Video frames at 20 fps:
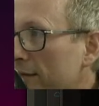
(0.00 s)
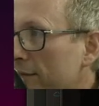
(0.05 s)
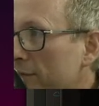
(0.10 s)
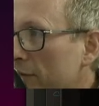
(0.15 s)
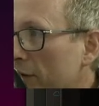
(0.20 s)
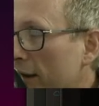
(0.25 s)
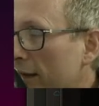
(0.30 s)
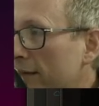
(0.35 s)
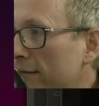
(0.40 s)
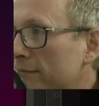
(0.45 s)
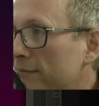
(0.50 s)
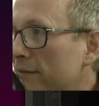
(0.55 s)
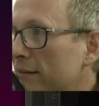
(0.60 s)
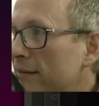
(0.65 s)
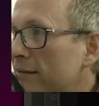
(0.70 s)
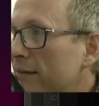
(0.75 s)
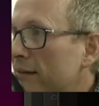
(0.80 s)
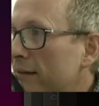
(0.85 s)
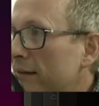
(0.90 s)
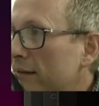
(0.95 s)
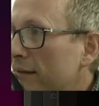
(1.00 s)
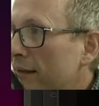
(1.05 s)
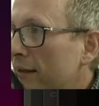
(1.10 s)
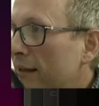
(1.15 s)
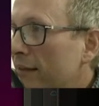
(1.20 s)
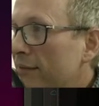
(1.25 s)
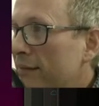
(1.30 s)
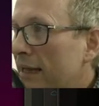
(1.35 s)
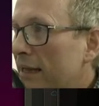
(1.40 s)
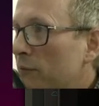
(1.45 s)
right?
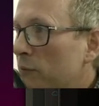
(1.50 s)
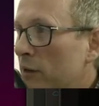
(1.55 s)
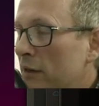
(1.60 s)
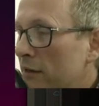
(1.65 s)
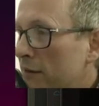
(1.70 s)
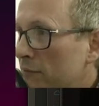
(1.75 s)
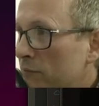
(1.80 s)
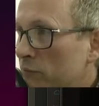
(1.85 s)
They were